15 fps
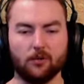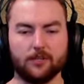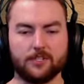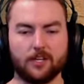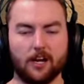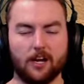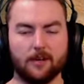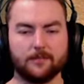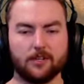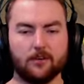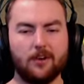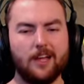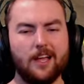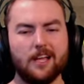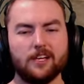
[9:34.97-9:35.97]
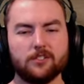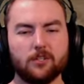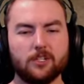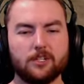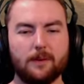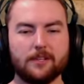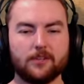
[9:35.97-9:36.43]
the time. So sort
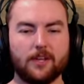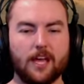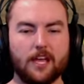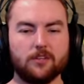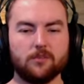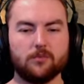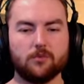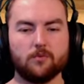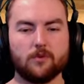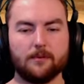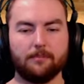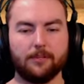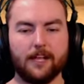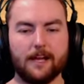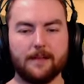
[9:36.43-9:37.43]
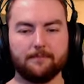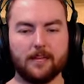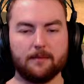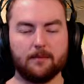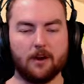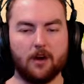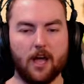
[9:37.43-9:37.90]
of depends on how you do want to play.
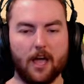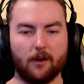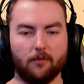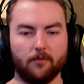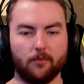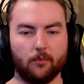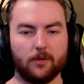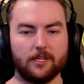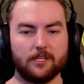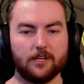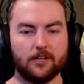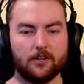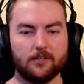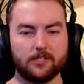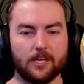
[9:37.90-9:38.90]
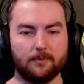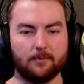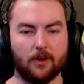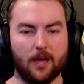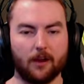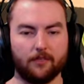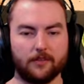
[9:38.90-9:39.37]
Keep an eye out on the windows, keep an
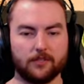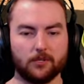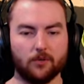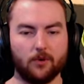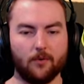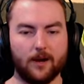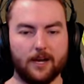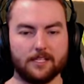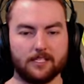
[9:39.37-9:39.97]
eye out on the doorways,